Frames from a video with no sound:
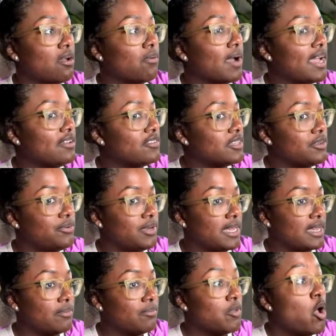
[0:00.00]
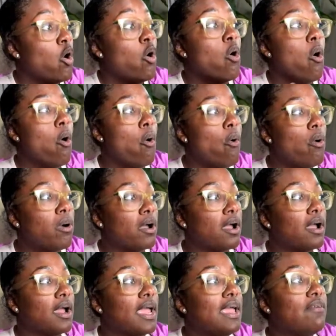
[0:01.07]
your rights to do that.
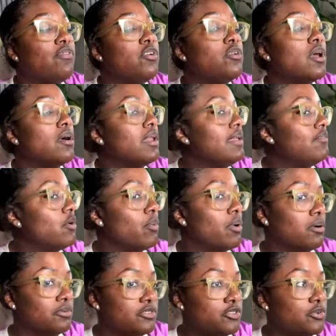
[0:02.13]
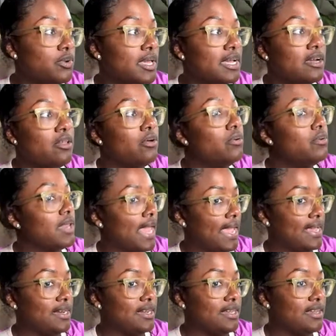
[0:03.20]
Or if you don't even want to include an
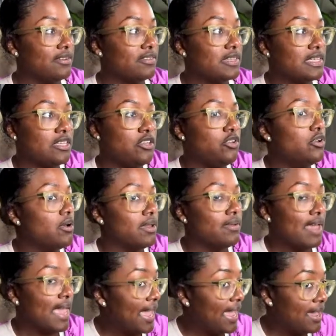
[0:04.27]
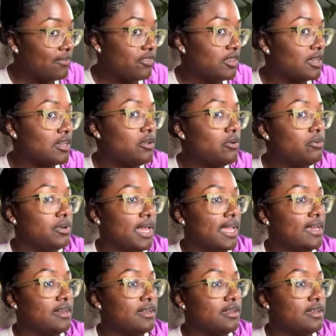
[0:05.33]
alias, you don't even have to include an alias.